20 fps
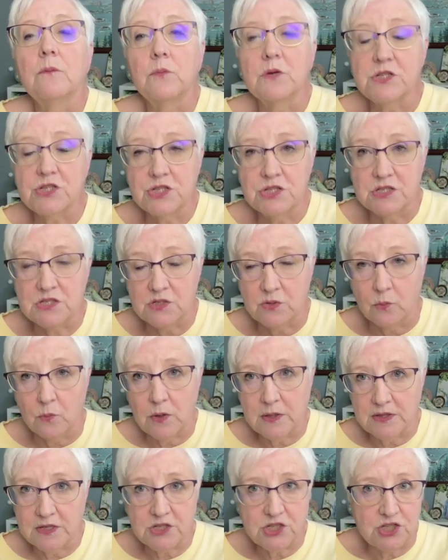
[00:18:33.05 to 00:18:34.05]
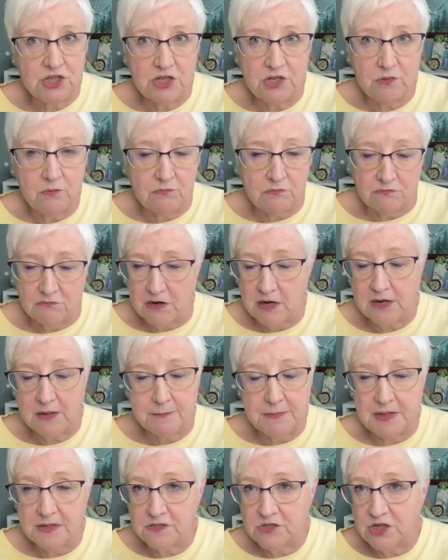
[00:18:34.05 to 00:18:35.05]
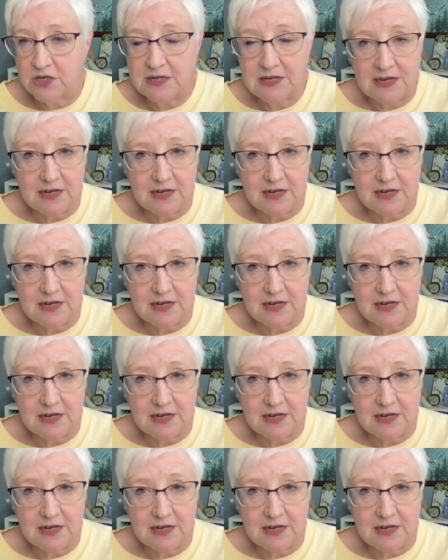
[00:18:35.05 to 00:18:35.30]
which is the one that she recommends you